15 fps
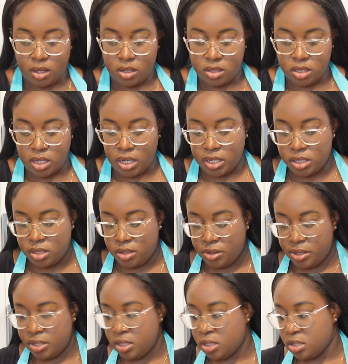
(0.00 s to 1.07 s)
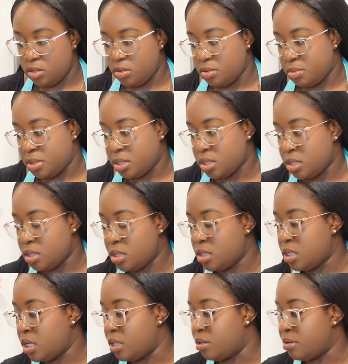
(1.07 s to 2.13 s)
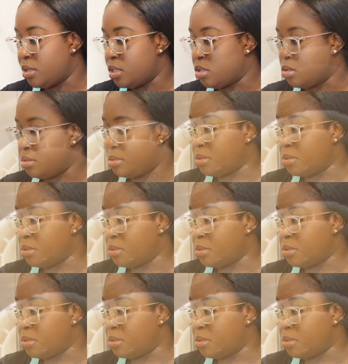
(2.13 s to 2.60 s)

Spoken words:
So that's 3 scoops. Said 3 scoops.